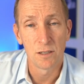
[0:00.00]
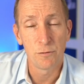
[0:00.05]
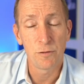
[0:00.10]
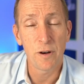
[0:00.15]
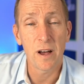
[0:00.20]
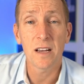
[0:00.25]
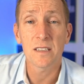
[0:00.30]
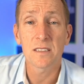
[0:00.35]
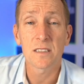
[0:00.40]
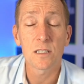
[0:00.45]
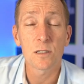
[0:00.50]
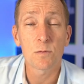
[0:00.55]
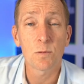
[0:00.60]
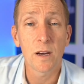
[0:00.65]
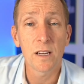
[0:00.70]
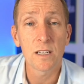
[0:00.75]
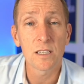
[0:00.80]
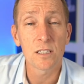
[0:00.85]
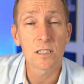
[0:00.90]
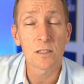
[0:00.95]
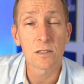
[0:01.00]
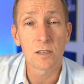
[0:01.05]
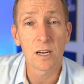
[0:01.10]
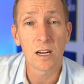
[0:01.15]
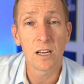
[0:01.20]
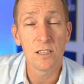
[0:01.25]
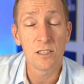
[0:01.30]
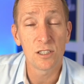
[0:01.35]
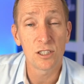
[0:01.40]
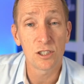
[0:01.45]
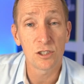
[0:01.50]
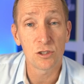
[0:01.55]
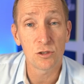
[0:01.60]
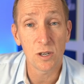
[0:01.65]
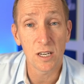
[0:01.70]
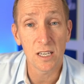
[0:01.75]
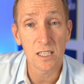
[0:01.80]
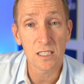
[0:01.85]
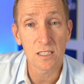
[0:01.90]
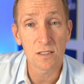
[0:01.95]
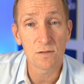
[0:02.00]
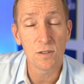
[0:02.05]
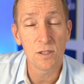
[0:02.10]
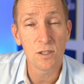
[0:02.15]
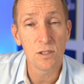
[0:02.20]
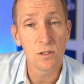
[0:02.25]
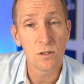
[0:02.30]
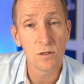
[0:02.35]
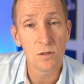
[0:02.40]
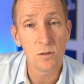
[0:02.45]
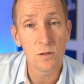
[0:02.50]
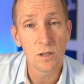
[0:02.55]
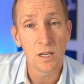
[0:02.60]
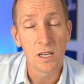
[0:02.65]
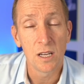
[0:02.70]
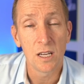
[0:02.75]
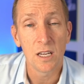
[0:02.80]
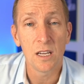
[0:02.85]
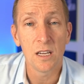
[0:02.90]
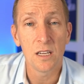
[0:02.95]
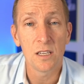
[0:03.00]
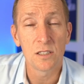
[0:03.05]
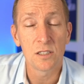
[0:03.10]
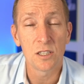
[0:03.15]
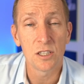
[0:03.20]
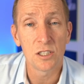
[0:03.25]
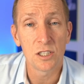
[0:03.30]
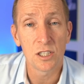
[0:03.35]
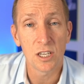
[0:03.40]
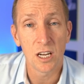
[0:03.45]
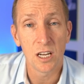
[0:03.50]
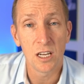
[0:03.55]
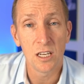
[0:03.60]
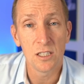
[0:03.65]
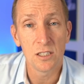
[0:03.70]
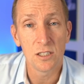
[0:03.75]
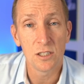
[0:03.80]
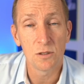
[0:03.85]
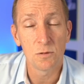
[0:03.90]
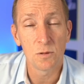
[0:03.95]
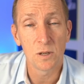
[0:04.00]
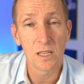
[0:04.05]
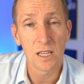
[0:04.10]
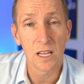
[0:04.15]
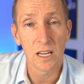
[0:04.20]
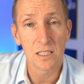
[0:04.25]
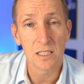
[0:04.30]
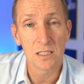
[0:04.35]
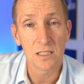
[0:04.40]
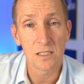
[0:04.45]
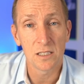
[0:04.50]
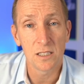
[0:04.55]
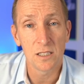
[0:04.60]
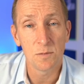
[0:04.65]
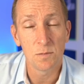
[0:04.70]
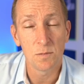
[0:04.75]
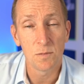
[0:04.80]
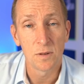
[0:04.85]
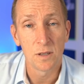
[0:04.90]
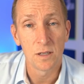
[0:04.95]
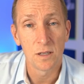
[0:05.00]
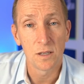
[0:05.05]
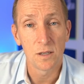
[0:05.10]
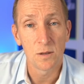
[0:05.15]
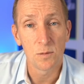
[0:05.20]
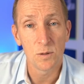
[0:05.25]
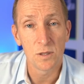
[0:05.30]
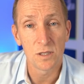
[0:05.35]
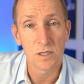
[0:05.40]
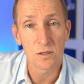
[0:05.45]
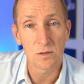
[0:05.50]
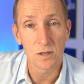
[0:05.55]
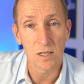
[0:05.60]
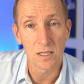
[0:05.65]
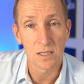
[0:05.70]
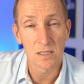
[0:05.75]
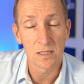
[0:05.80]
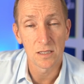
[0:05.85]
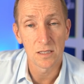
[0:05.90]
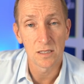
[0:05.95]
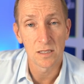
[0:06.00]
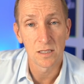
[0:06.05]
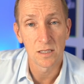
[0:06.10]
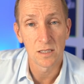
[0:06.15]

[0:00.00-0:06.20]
Fastest way to change stress for you is to change your relationship with stress.